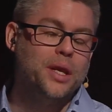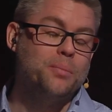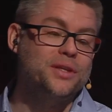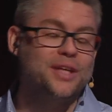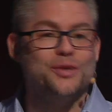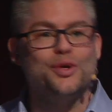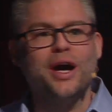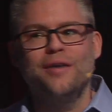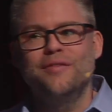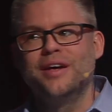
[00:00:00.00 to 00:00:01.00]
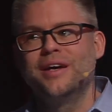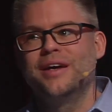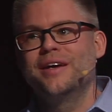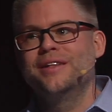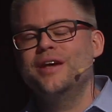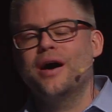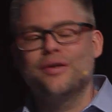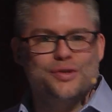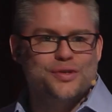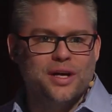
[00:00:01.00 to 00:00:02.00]
But then you have the
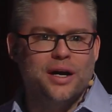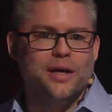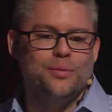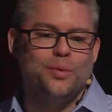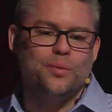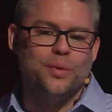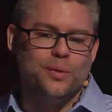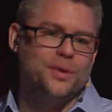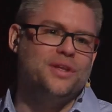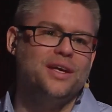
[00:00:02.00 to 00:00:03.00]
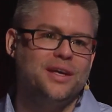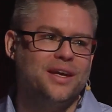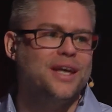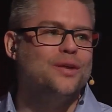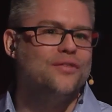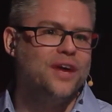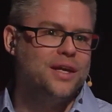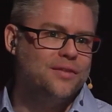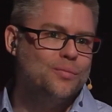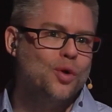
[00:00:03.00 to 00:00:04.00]
other side with the
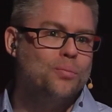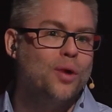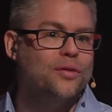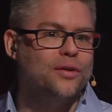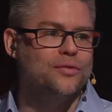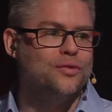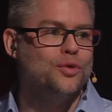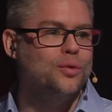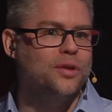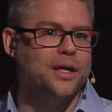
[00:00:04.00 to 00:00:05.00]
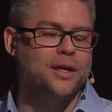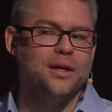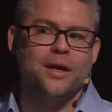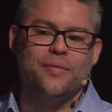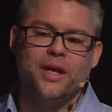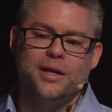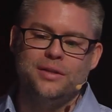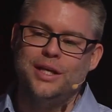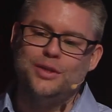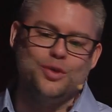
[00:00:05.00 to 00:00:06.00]
innovative, more modern tooling
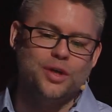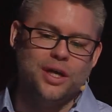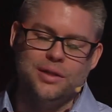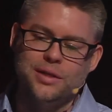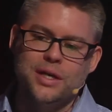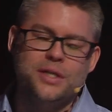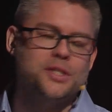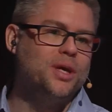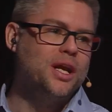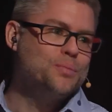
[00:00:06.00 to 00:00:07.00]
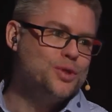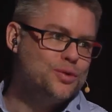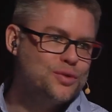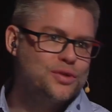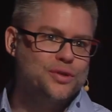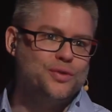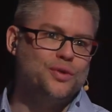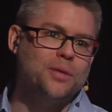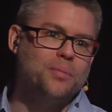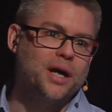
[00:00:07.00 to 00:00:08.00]
that you can spin up users, you
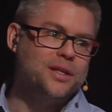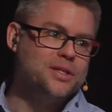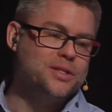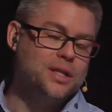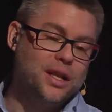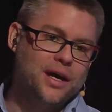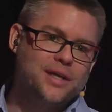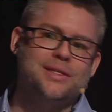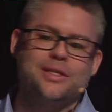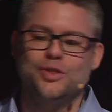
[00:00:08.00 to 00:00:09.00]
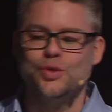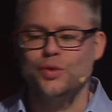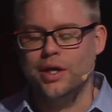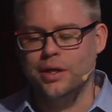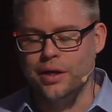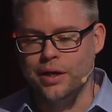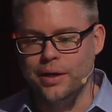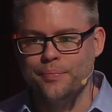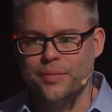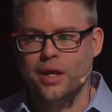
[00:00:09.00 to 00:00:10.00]
can manage the license, you
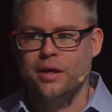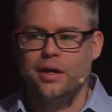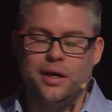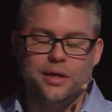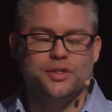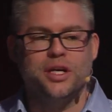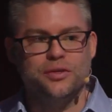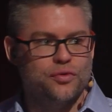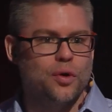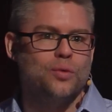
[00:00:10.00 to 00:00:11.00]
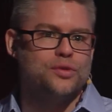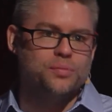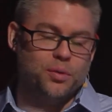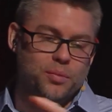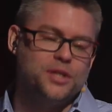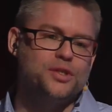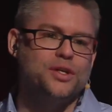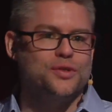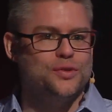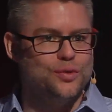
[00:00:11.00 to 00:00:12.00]
can change roles,
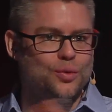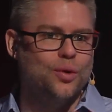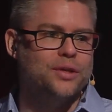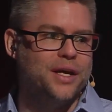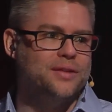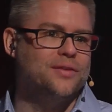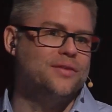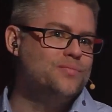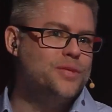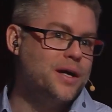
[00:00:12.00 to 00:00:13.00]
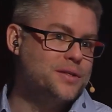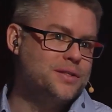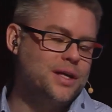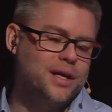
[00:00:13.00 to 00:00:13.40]
permissions, do all that jazz.